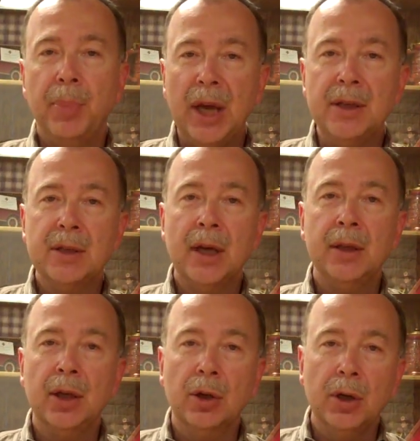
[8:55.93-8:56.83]
based
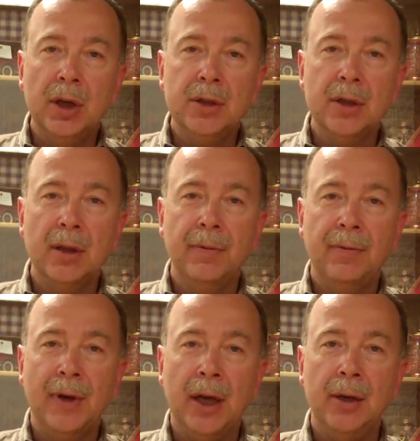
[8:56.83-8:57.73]
on the earnings of the
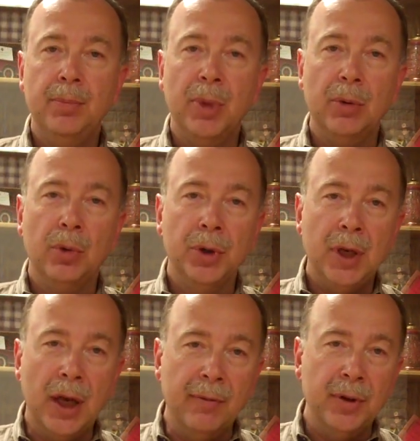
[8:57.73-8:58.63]
fund, but will
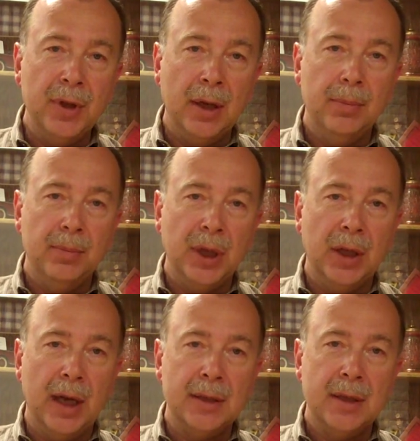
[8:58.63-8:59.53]
never be
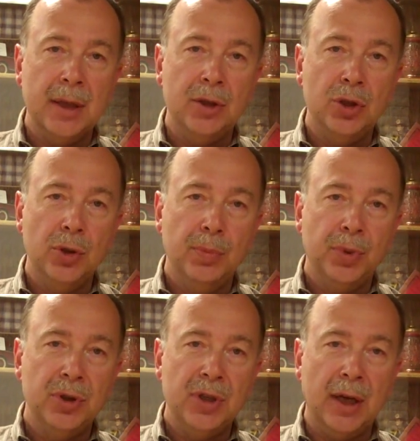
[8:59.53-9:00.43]
less than
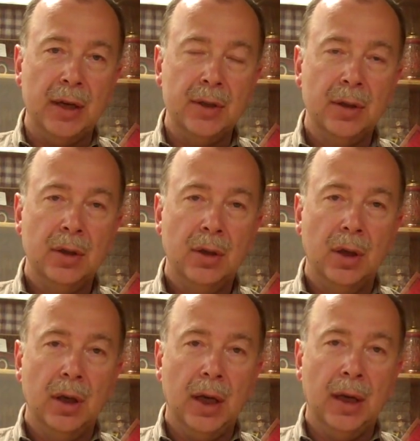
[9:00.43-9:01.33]
2%
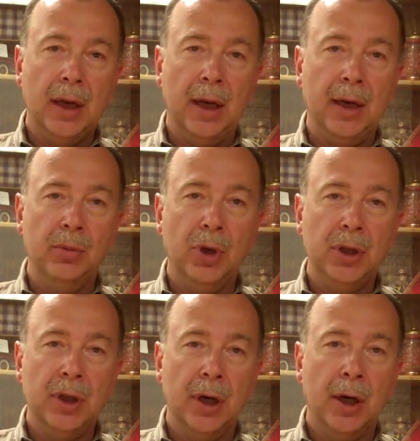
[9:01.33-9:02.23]
in any
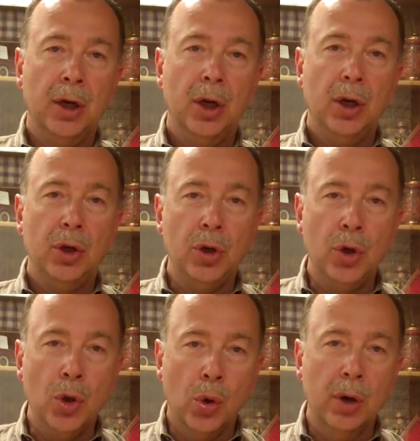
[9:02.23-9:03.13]
1 year,
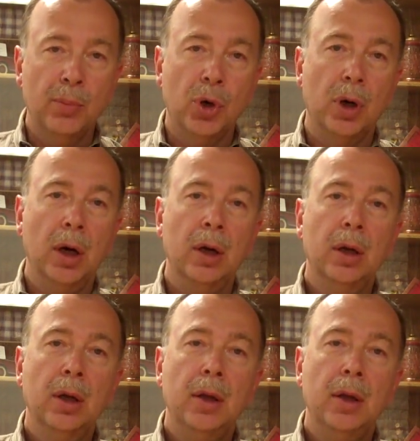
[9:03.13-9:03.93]
nor more